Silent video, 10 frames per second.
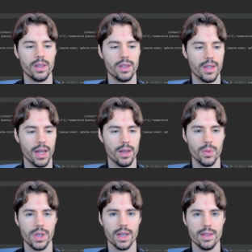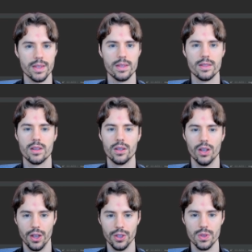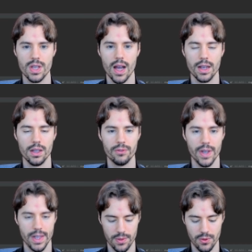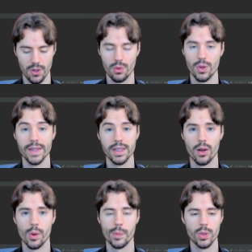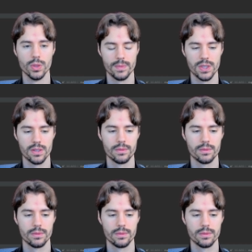then we can use Hugging Face for writing our poems.